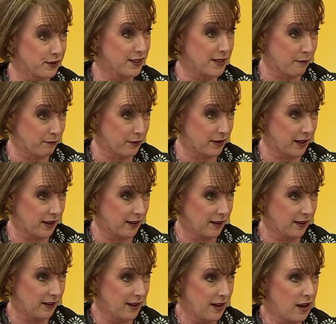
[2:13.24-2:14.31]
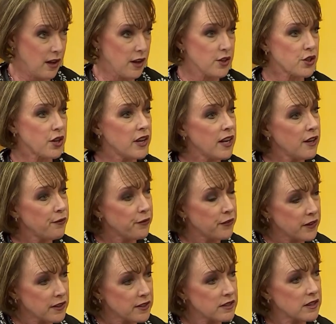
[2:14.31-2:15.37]
of something. So if
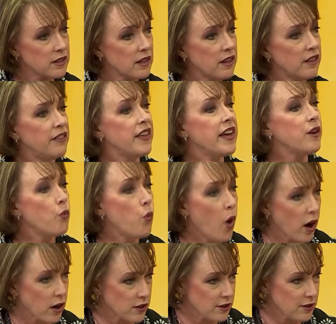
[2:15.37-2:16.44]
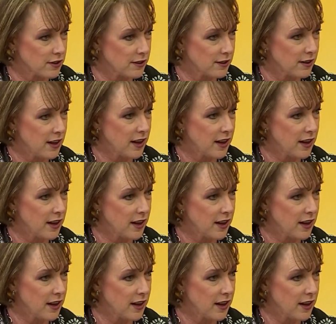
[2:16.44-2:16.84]
this, then what?